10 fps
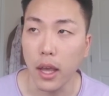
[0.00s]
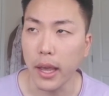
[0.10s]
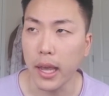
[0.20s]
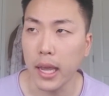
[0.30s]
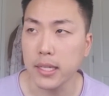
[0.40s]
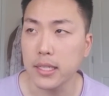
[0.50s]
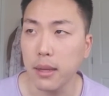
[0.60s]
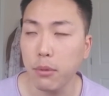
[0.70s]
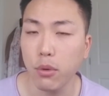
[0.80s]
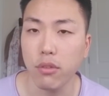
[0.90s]
And
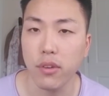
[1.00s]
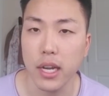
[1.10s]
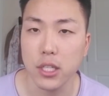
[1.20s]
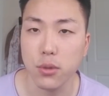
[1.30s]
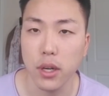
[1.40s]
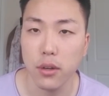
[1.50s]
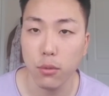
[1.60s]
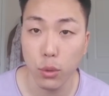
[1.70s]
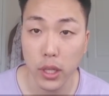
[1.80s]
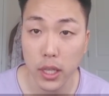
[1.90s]
same thing with Finasteride.
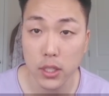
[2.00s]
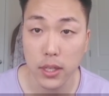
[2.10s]
We need